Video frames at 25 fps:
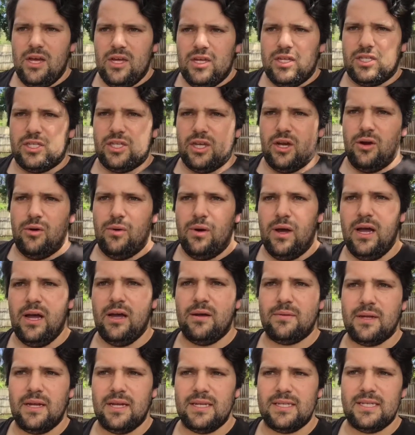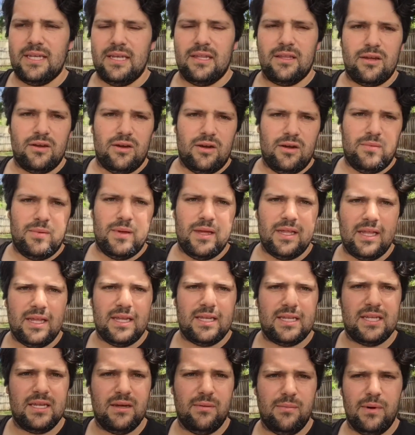So I'm going to see the guy about
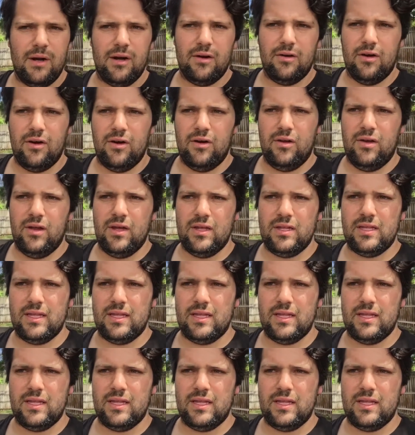that tomorrow.